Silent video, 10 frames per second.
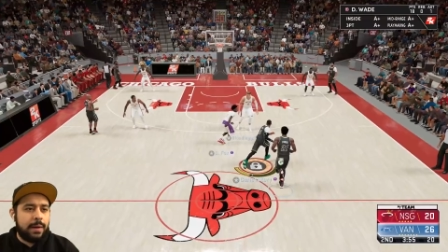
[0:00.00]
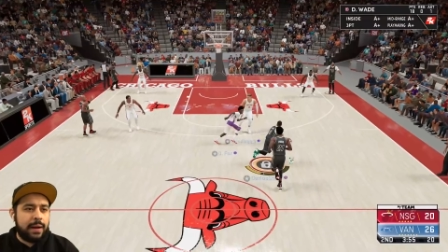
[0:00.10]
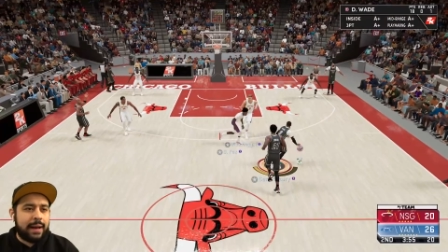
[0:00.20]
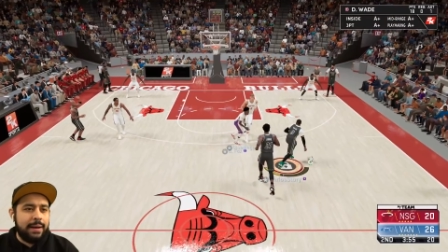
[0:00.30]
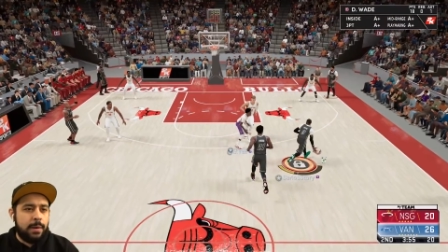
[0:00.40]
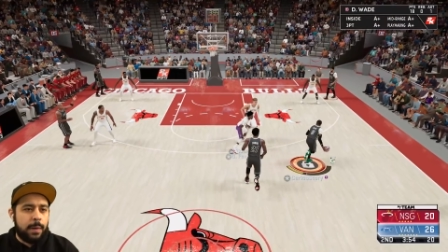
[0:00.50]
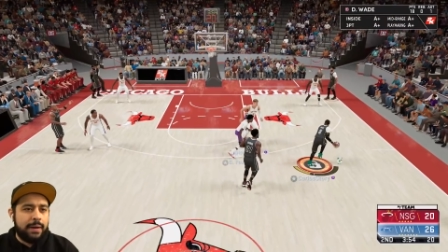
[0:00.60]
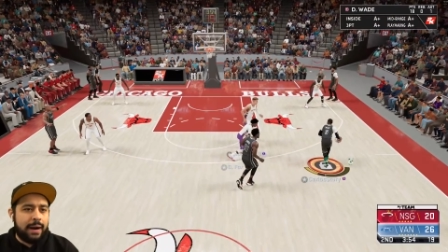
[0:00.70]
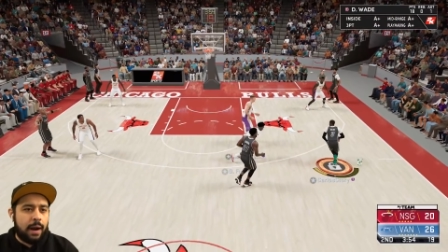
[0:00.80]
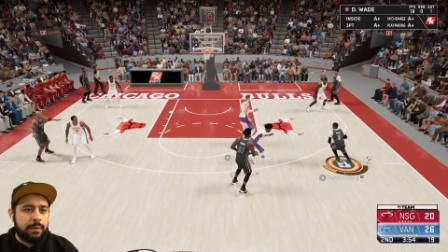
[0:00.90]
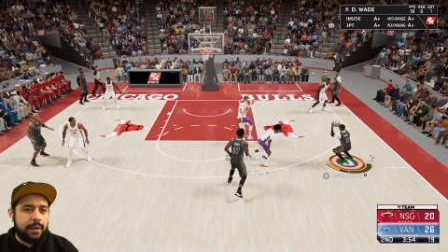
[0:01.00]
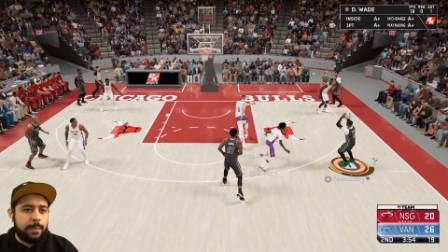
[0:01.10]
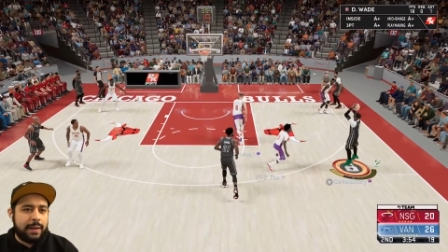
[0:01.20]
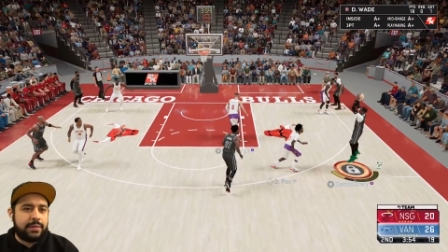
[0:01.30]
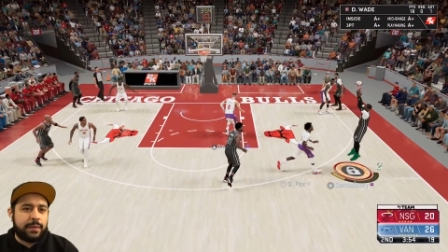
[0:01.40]
Now, I kind of wonder how
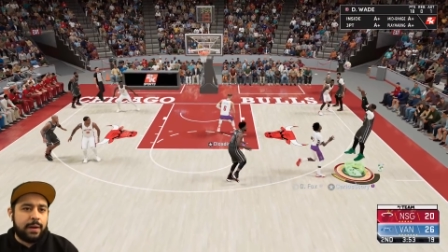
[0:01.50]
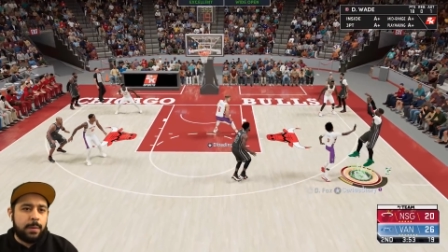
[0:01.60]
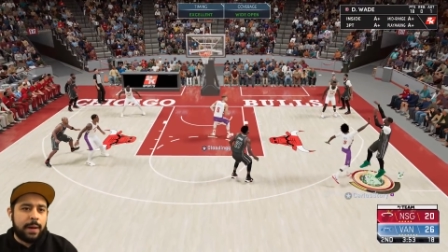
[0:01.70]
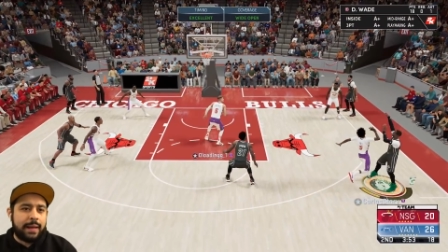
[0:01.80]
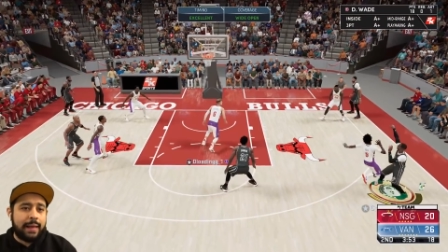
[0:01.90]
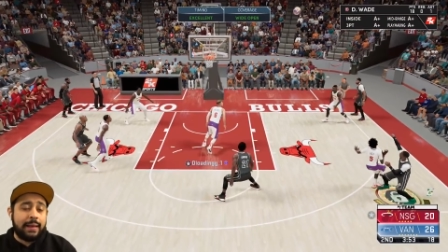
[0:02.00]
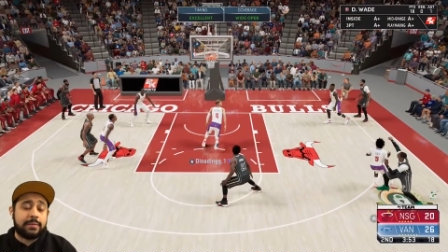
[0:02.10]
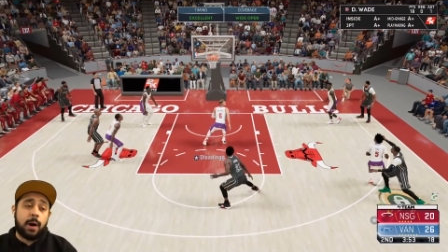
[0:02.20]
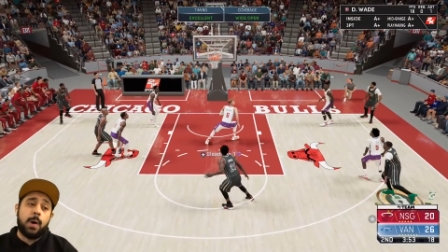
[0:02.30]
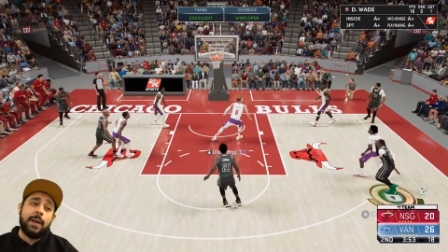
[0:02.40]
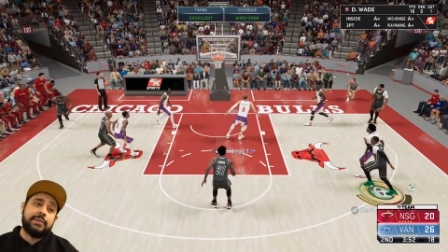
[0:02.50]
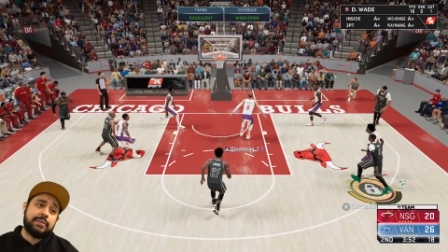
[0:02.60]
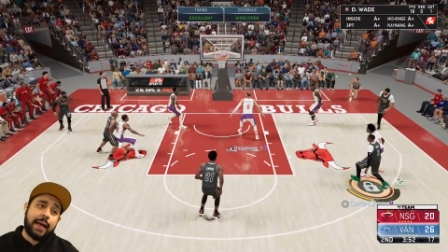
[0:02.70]
D-Wade's fadeaway is. Oh, it's